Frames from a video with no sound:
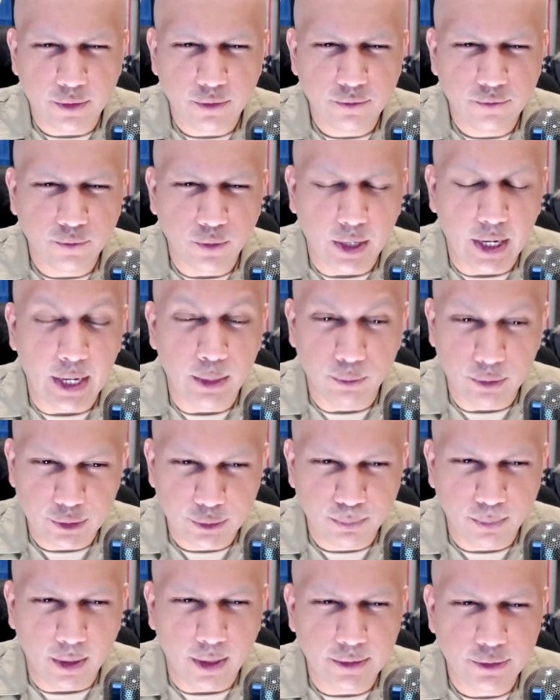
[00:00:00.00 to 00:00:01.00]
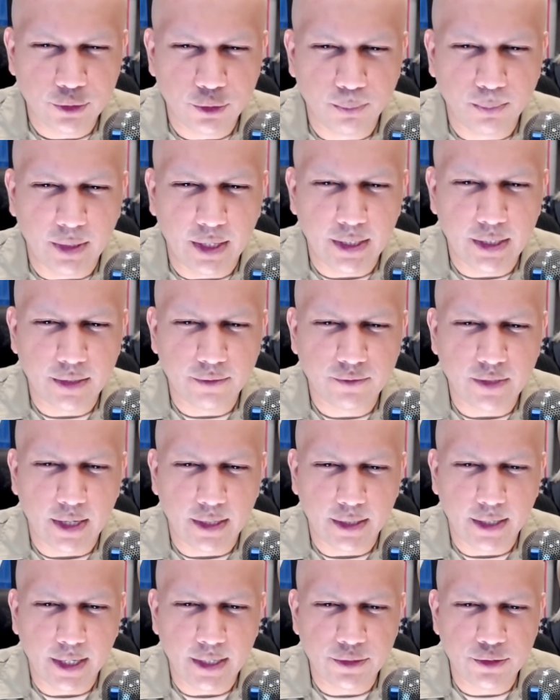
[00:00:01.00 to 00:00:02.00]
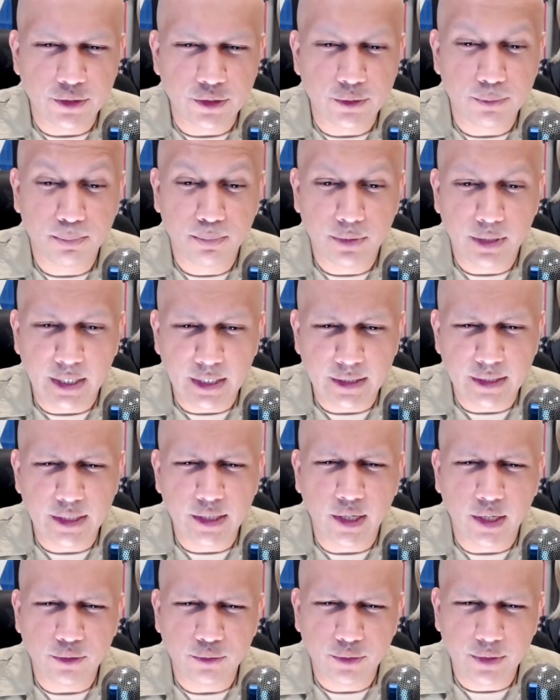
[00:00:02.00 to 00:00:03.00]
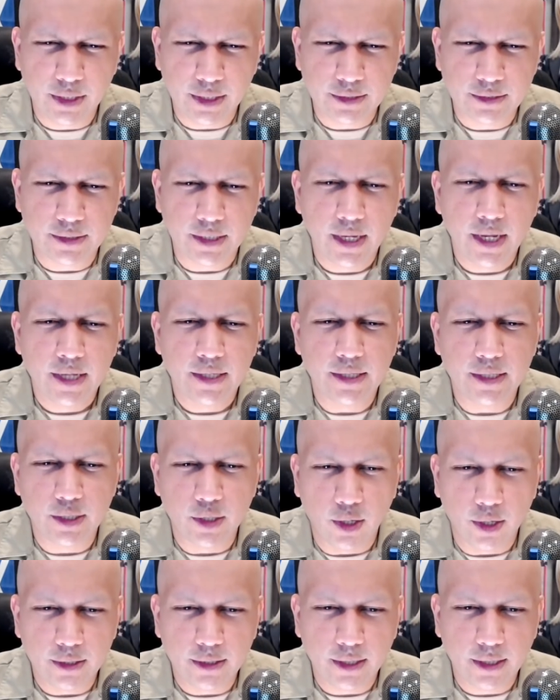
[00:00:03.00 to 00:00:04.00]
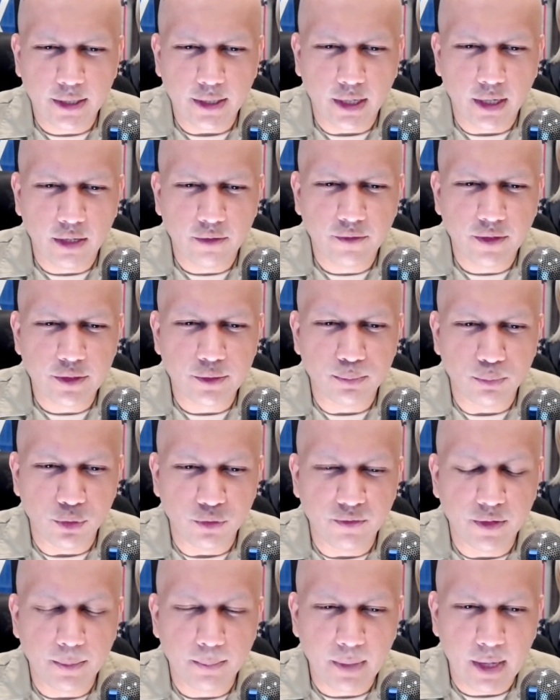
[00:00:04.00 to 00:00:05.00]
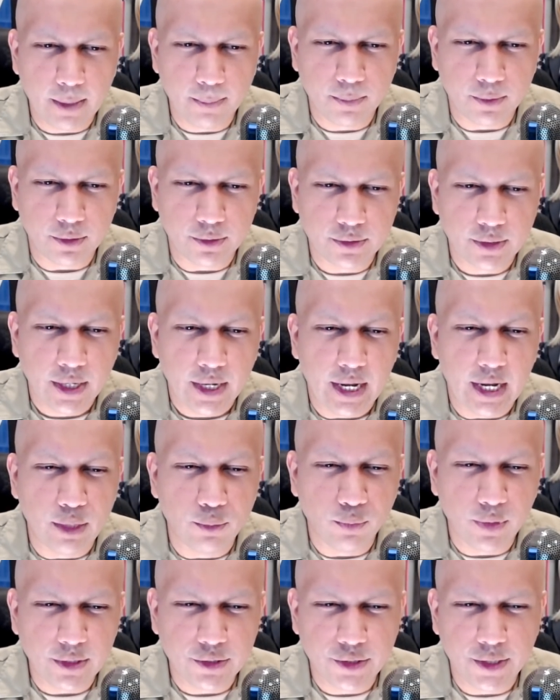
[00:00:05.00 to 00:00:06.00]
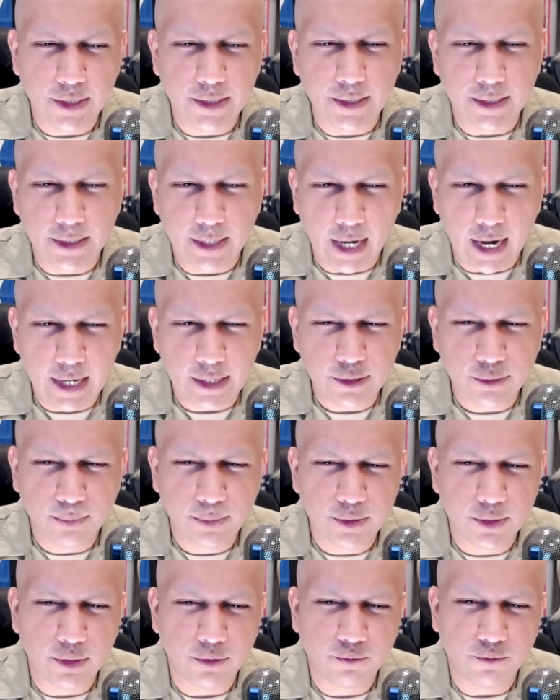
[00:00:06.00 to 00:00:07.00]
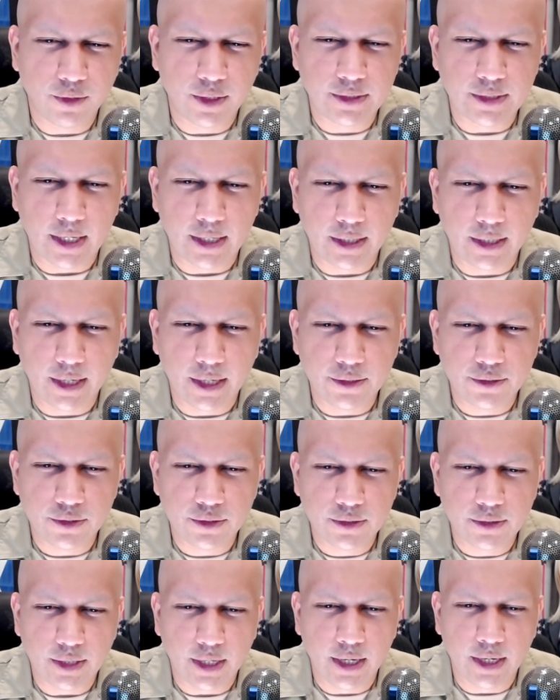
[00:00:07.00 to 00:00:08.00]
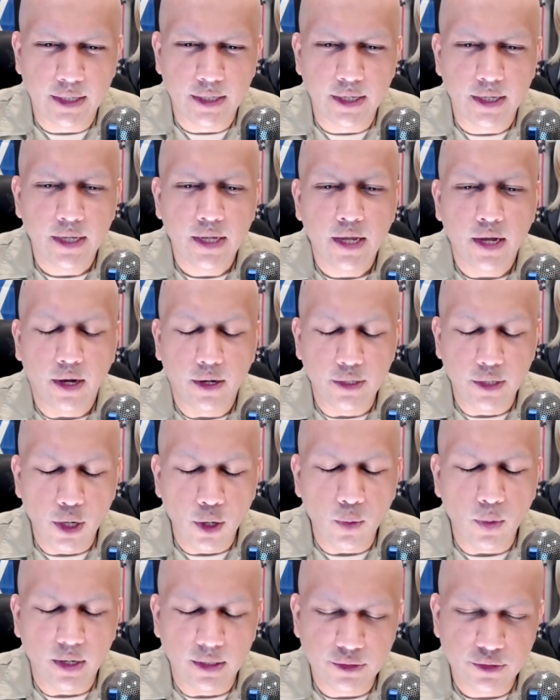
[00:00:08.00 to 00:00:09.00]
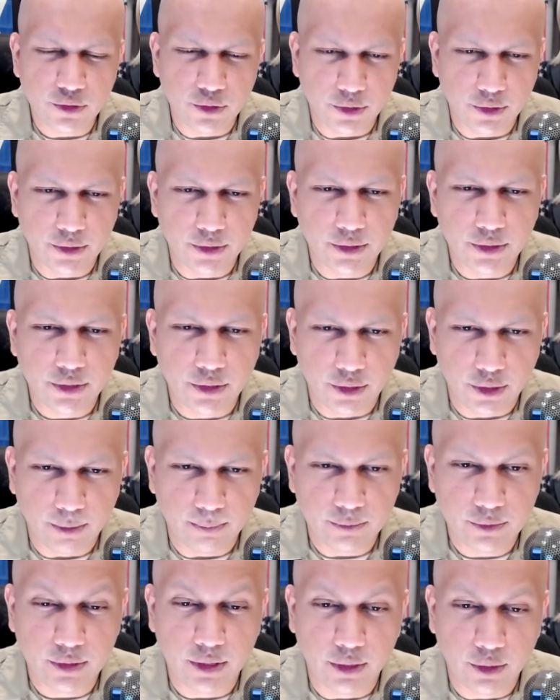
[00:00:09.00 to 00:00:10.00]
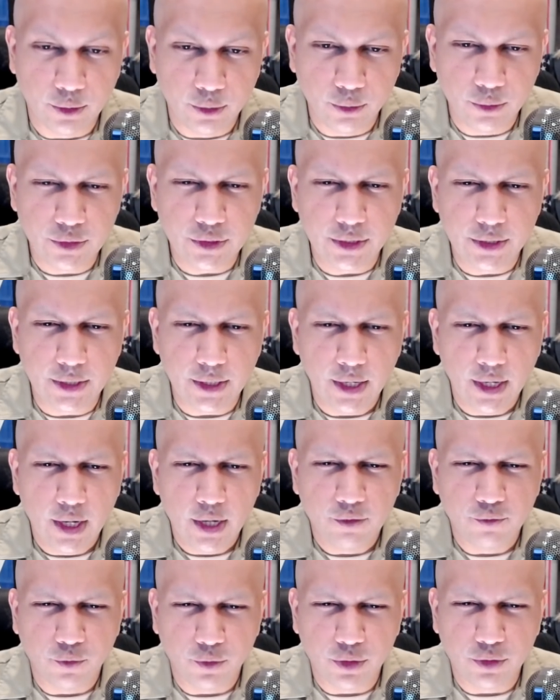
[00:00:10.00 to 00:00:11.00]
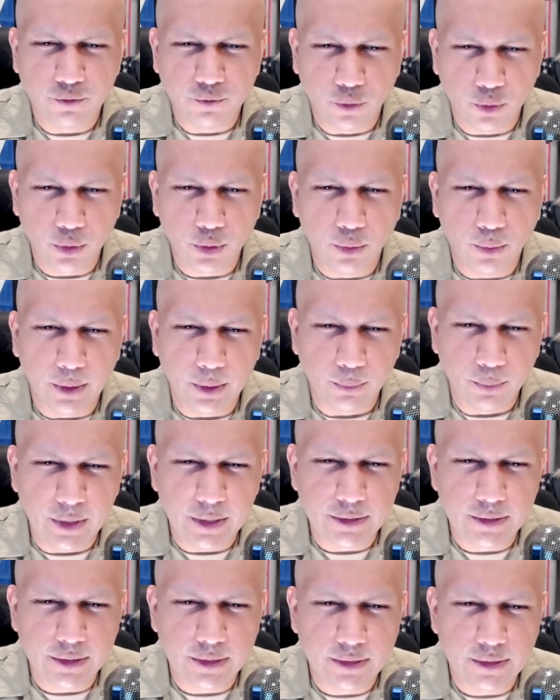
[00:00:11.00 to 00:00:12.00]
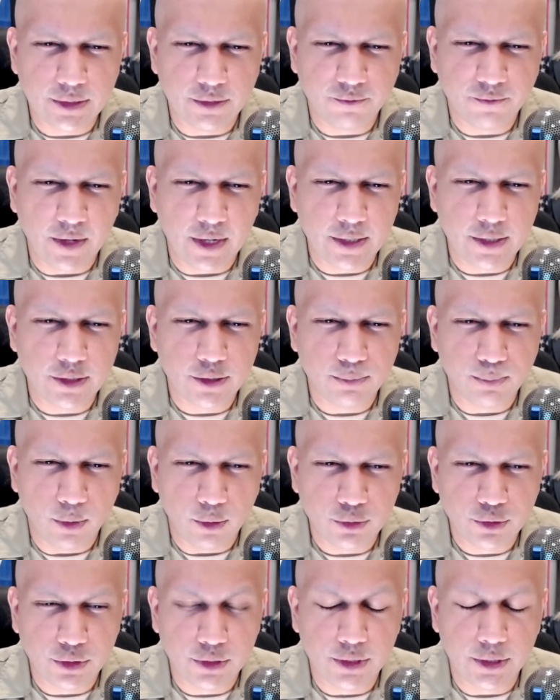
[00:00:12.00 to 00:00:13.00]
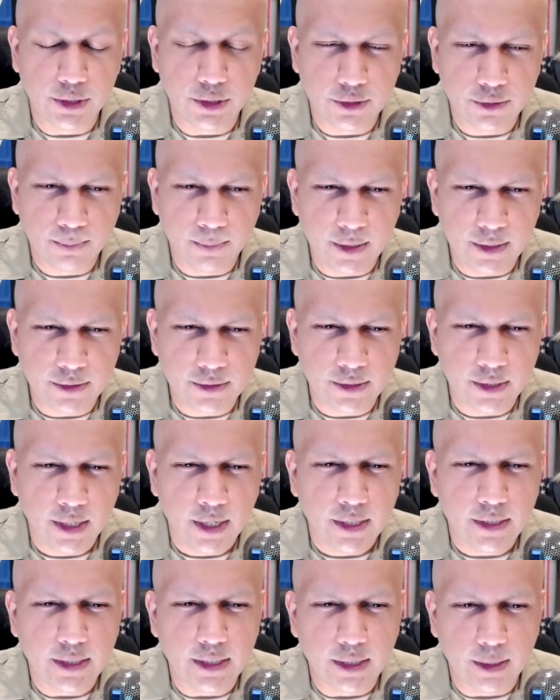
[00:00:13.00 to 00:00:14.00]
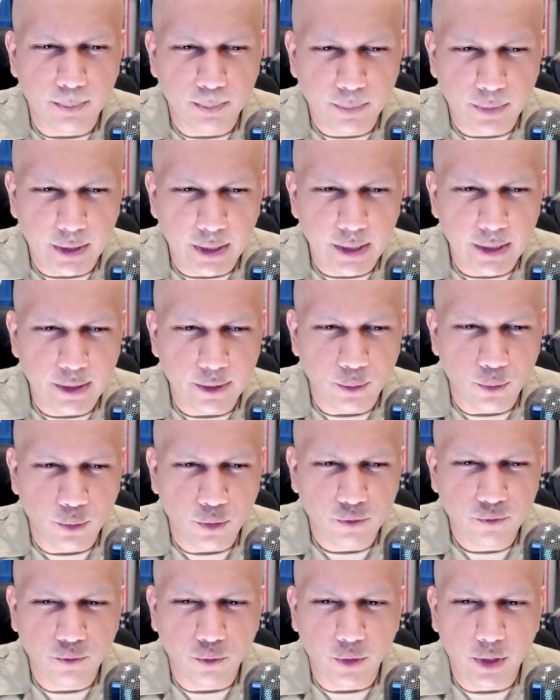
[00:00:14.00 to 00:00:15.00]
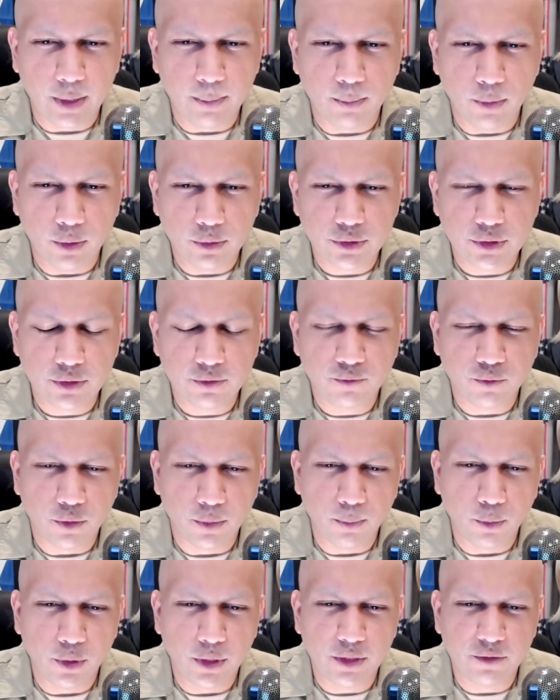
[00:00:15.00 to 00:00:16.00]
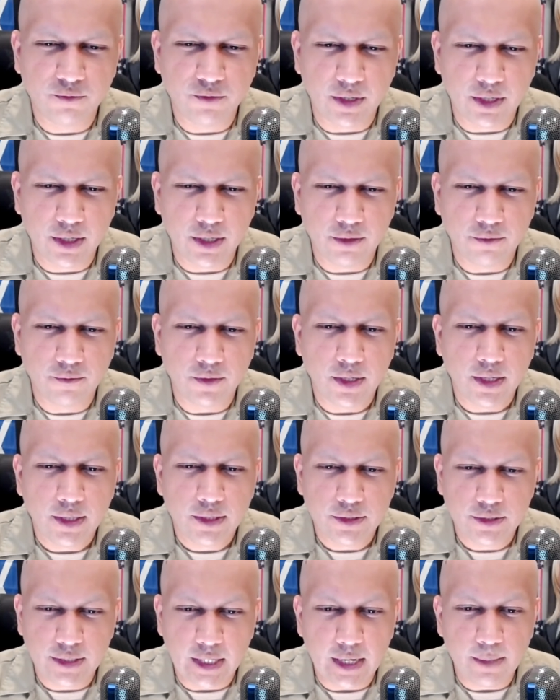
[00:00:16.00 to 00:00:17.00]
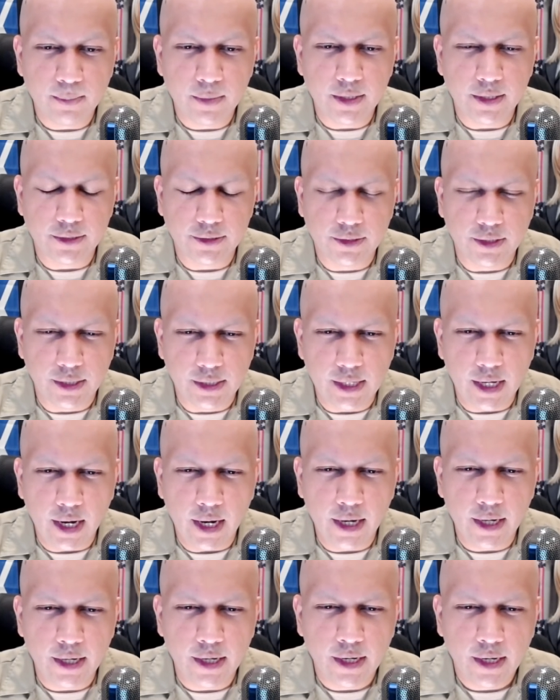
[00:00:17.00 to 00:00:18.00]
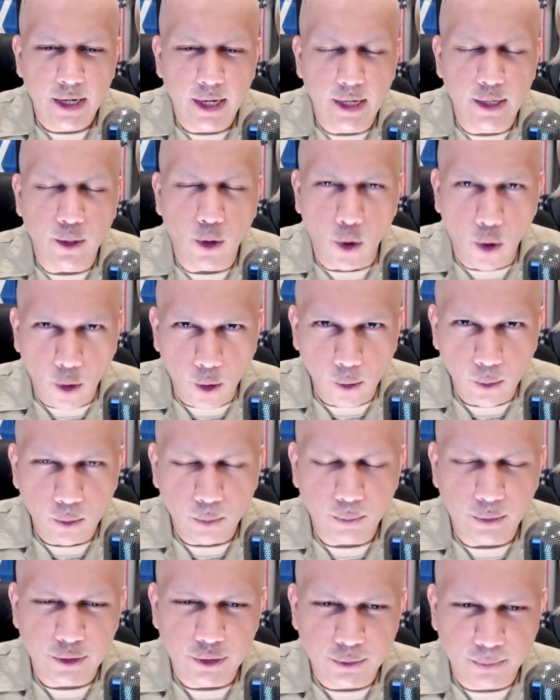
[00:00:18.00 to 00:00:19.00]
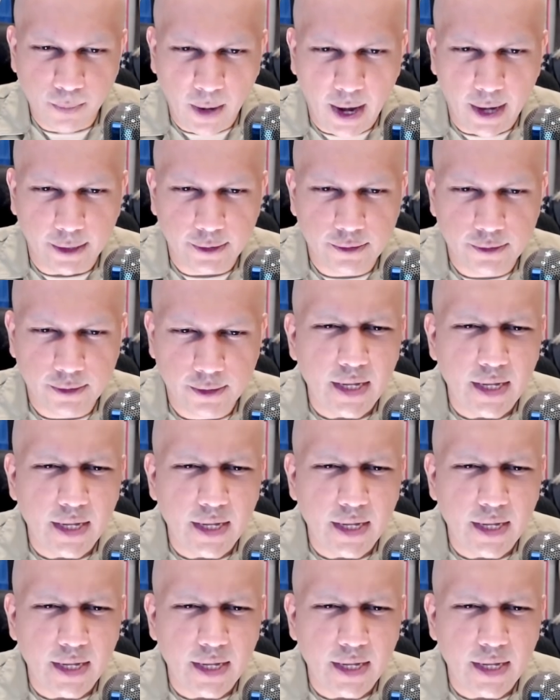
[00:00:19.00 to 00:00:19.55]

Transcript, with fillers: for a response to plaintiff's allegations plainly contradicts the content of his moving papers, in which he denies Ms. Giuffre's allegations in no uncertain terms. Conclusion: for the foregoing reasons, defendant's motion to dismiss the complaint or for a motion for a more definitive statement is denied in all respects.